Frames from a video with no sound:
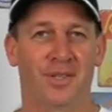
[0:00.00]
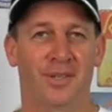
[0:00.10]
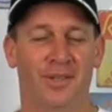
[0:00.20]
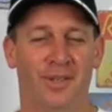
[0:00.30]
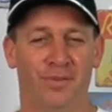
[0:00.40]

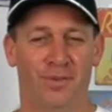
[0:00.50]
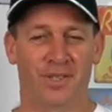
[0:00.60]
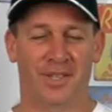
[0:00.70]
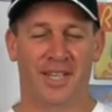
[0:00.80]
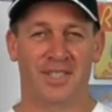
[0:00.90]
So looking
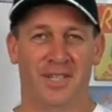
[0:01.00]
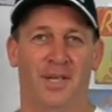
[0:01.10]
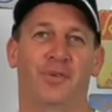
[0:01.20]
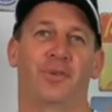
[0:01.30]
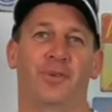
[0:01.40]
forward to
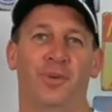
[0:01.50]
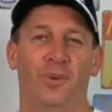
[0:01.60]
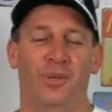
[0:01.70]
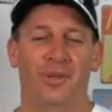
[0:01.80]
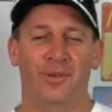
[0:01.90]
catching up with
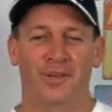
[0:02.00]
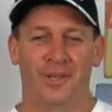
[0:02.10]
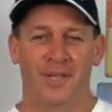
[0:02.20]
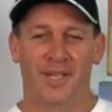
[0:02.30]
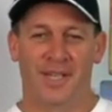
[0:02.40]

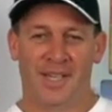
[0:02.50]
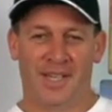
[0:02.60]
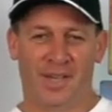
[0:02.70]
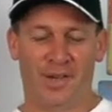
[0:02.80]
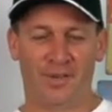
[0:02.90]
you
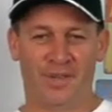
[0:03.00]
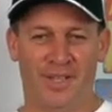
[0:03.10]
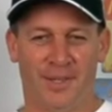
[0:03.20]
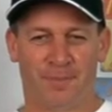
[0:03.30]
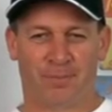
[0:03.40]
over
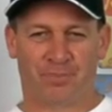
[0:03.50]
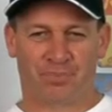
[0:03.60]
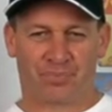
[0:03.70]
there.